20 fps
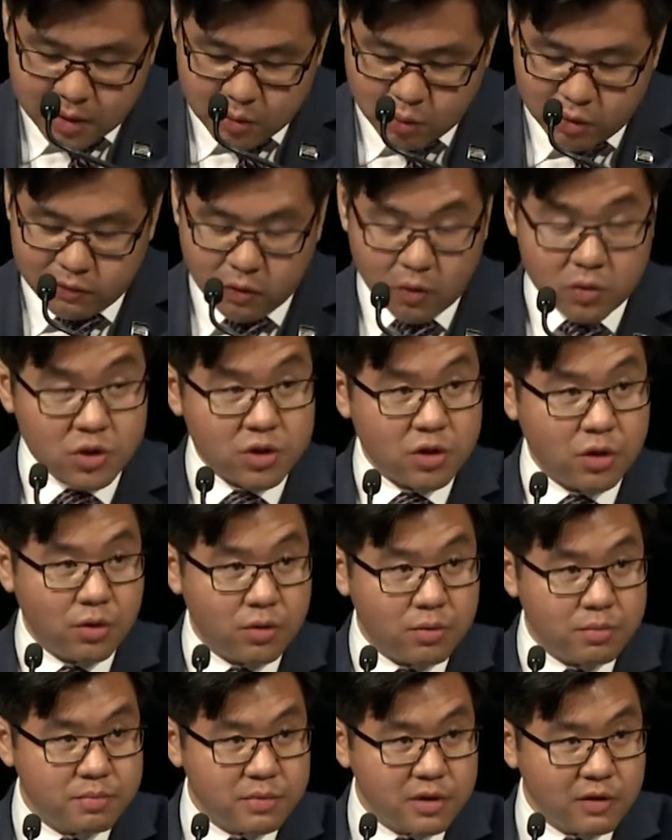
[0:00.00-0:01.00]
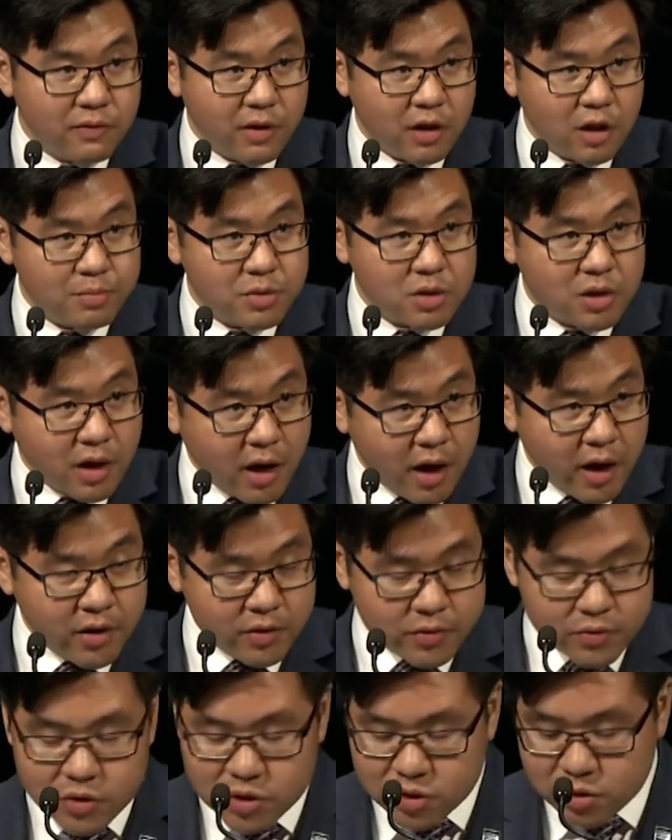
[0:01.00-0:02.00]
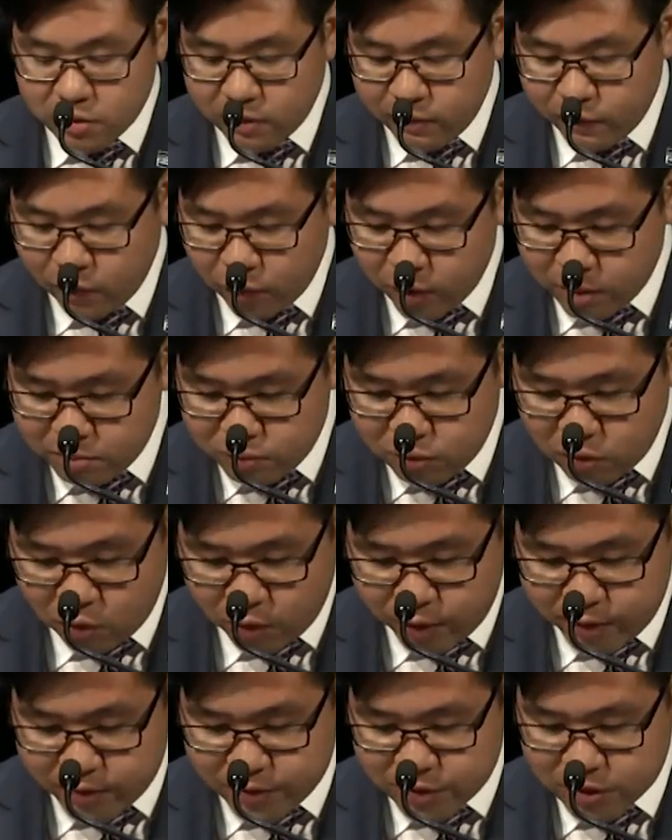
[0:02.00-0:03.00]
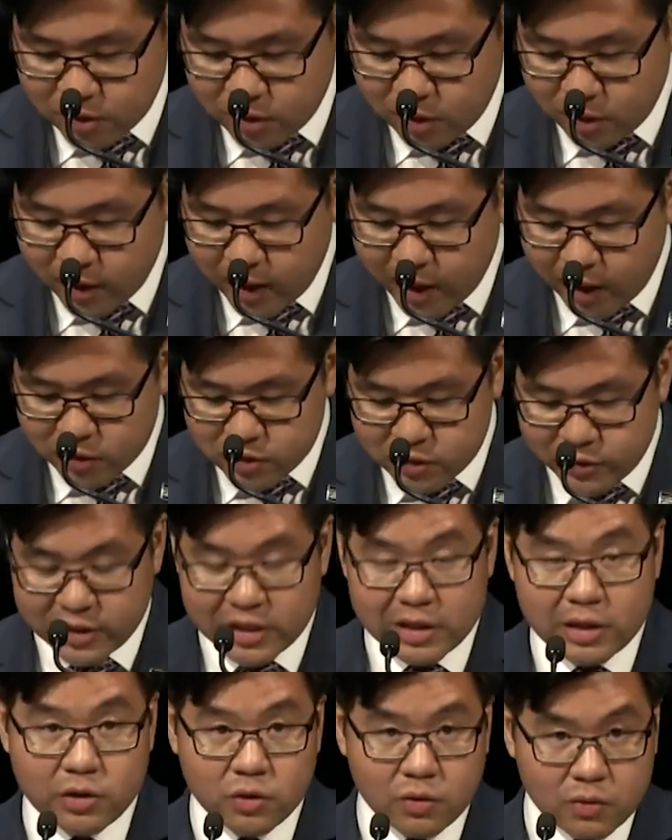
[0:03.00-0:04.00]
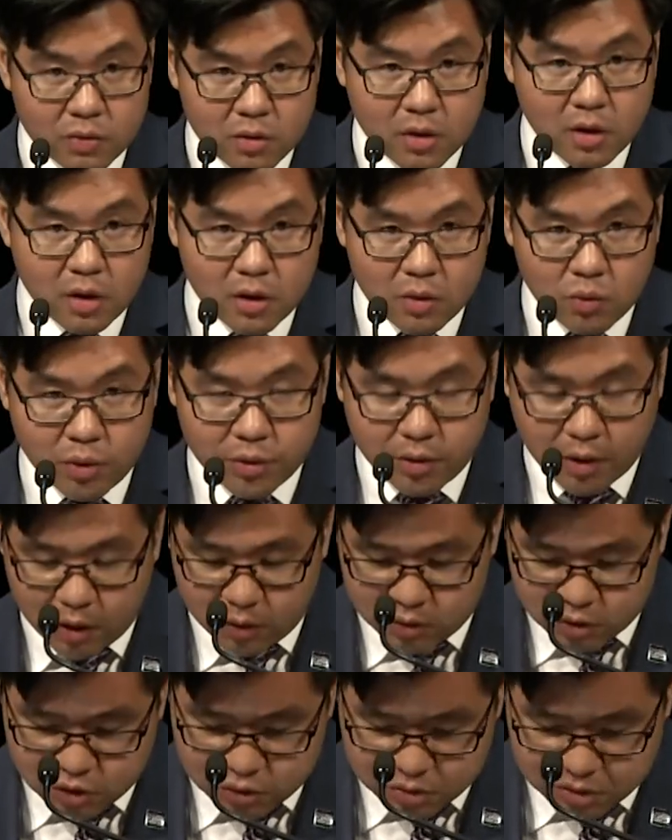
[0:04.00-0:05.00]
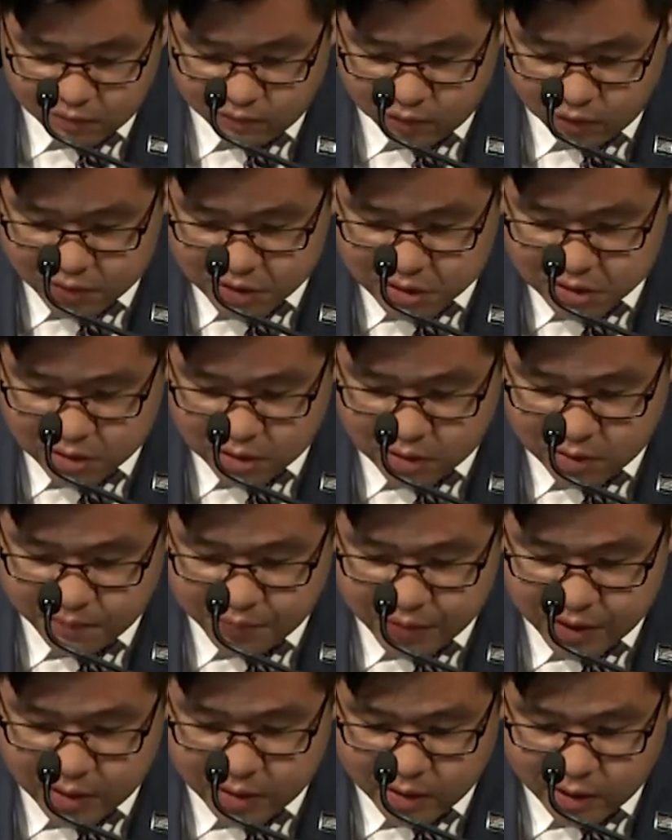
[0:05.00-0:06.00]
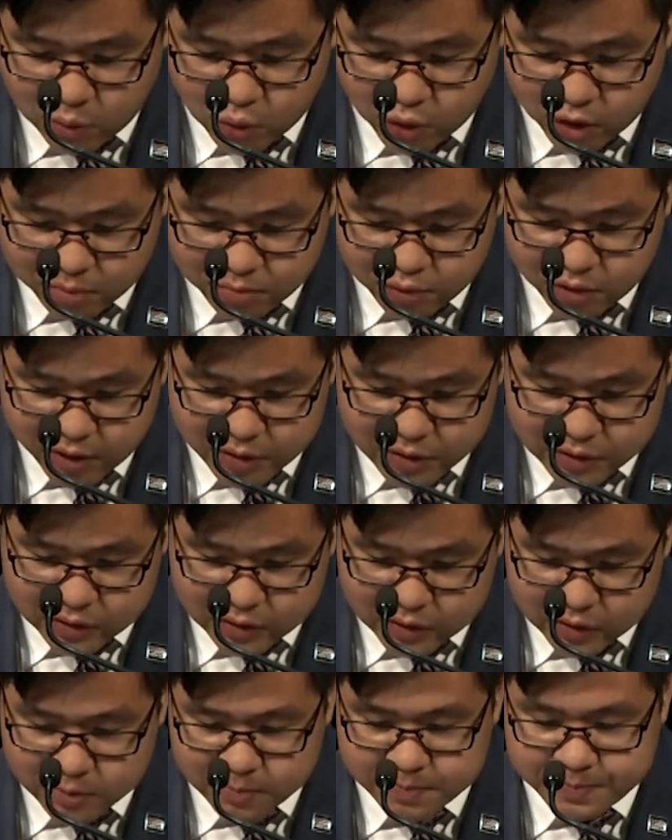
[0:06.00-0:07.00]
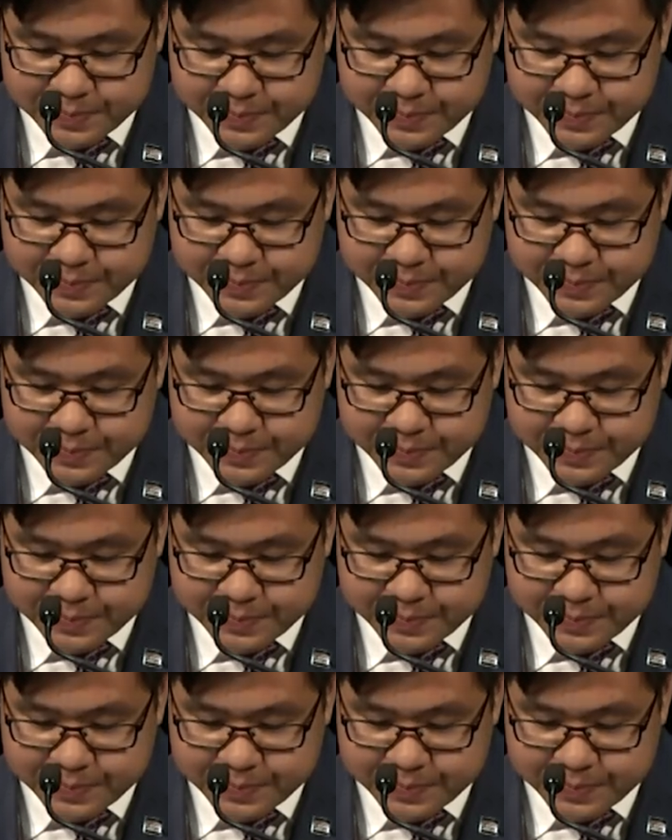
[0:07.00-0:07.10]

We've also developed guidance for employers on how to deal with cultural diversity in their workplaces.